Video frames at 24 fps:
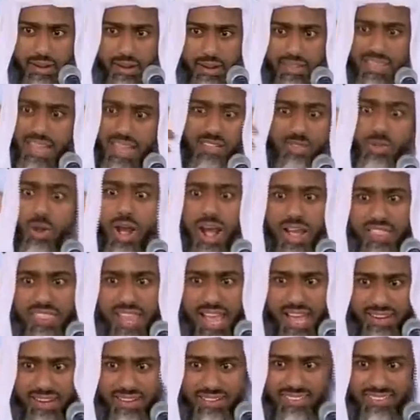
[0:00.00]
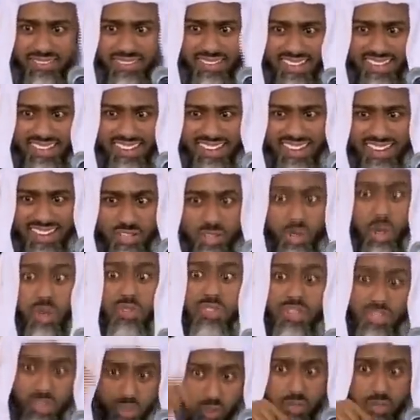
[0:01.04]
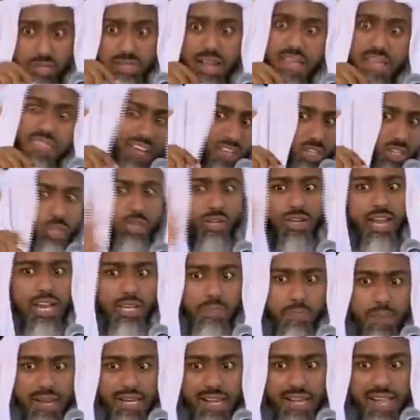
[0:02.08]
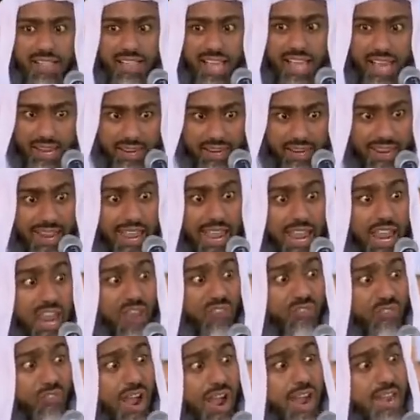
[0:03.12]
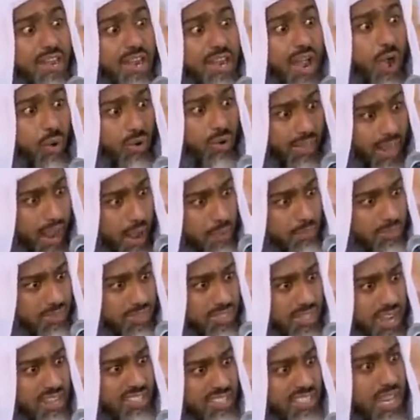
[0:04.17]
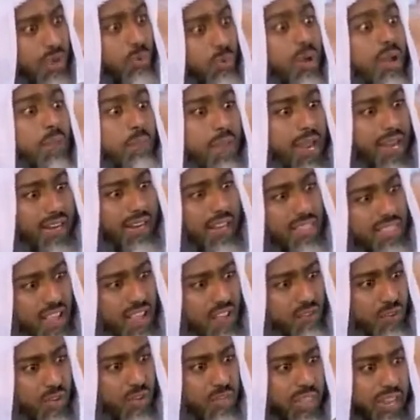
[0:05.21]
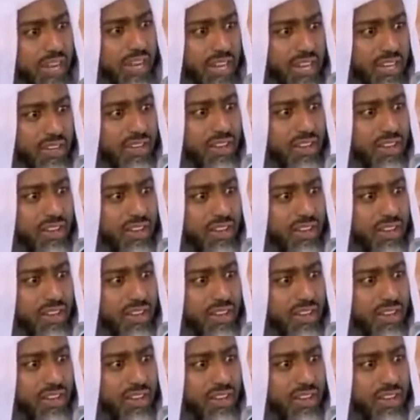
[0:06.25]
There's no adhan. So the sunnah that you should not make adhan. If one now comes and say, we'll make adhan for the Eid,